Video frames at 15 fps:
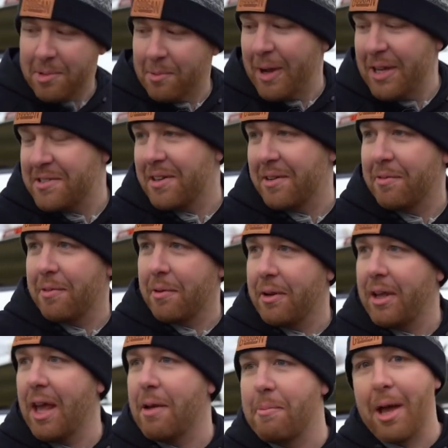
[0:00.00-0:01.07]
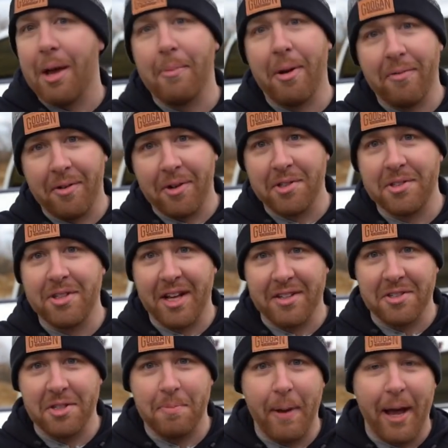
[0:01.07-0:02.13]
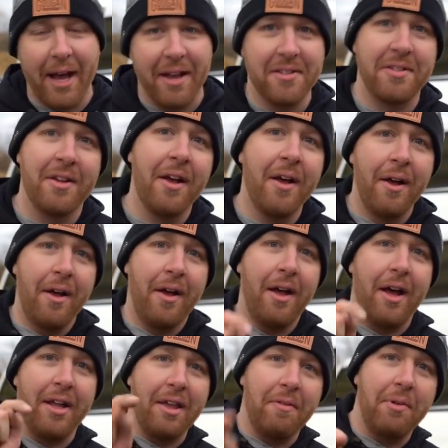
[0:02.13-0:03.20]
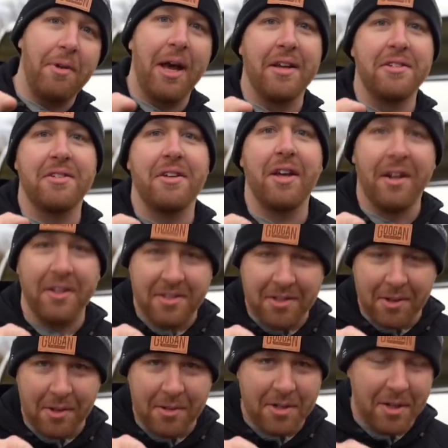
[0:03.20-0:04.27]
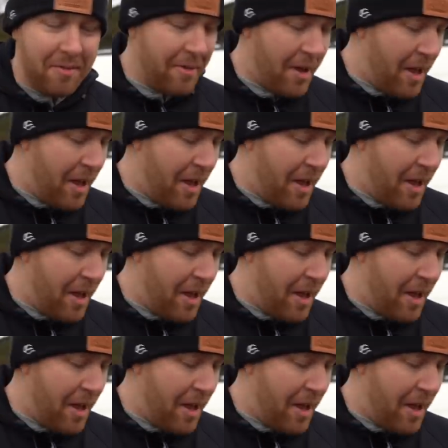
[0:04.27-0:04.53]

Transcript: to Westin for getting me on my first Texas bass, I'll give you guys an exclusive.